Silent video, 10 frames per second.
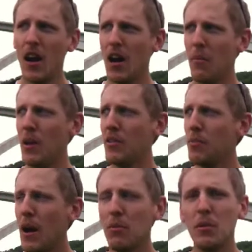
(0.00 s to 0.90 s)
it's
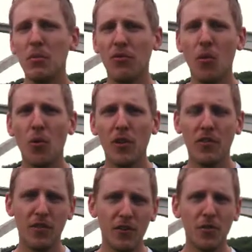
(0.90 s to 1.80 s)
probably before
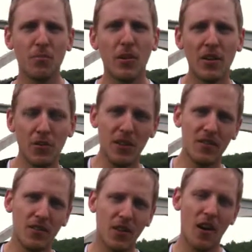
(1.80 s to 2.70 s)
the official press
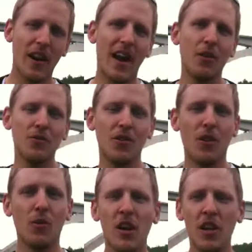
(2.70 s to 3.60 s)
release has gone out.
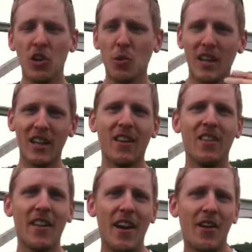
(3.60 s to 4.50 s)
So you want to get
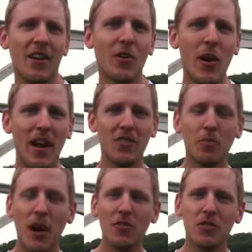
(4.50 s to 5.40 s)
in there and go ahead and
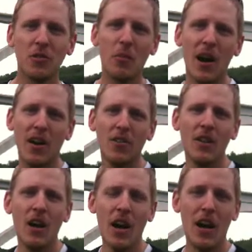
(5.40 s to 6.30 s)
sponsor a mile
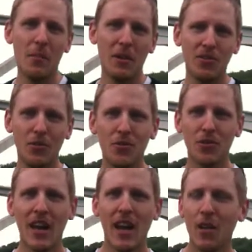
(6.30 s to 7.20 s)
as soon as
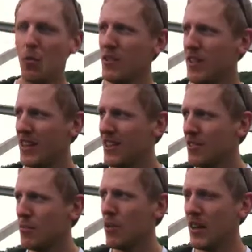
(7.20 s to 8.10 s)
you can. Once it
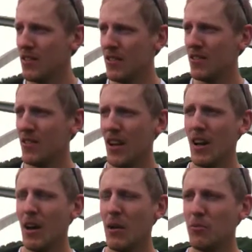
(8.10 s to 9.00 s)
hits the presses,
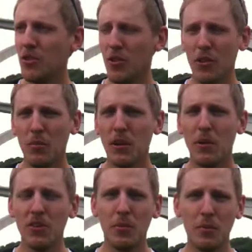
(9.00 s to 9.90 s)
I'm sure there'll be a
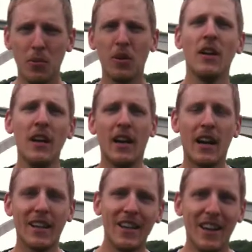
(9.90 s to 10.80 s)
bunch of people
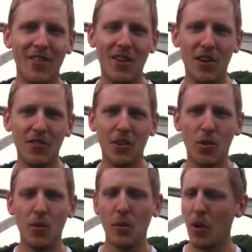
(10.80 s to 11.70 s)
getting in there.
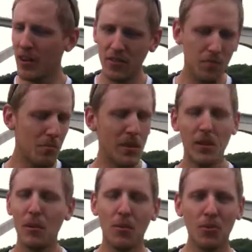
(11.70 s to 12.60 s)
So we want as
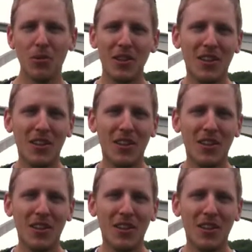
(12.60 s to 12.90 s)
many people